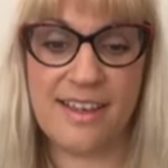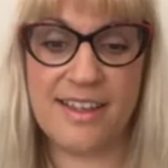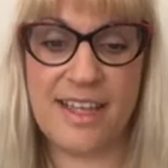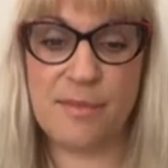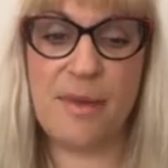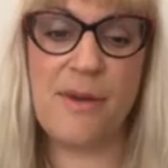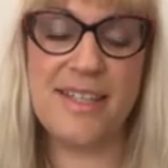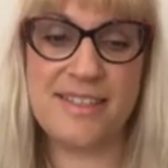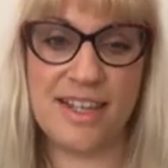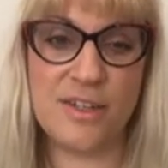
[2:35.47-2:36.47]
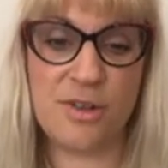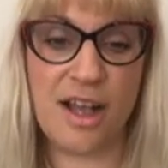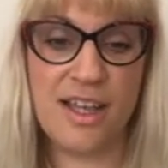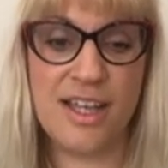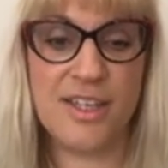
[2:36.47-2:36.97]
get married, etc.,
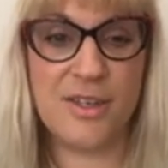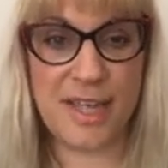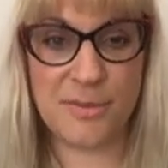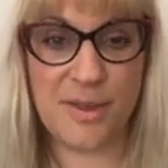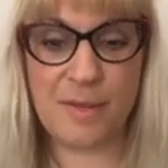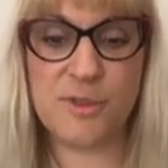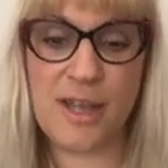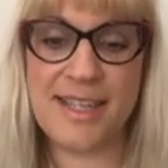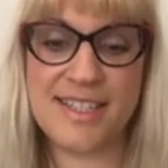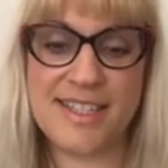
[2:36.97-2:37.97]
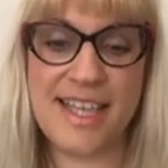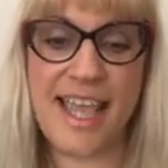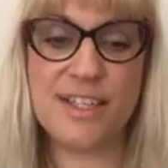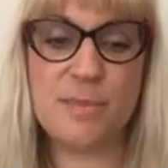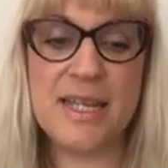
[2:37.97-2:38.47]
you get what I'm trying to
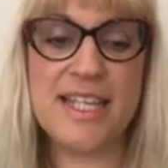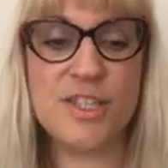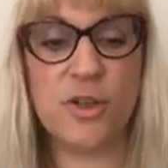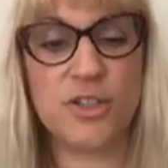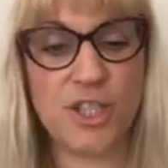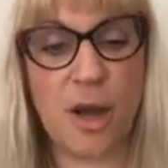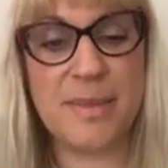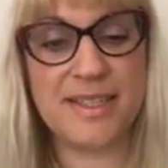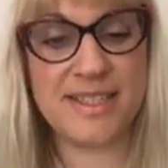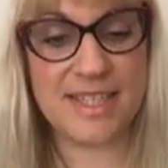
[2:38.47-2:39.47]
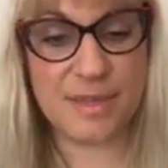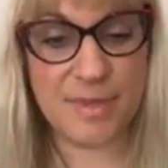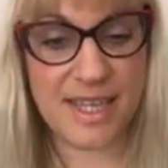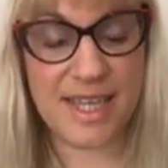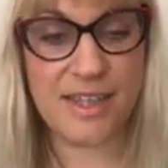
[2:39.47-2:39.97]
say is, please don't come and see me,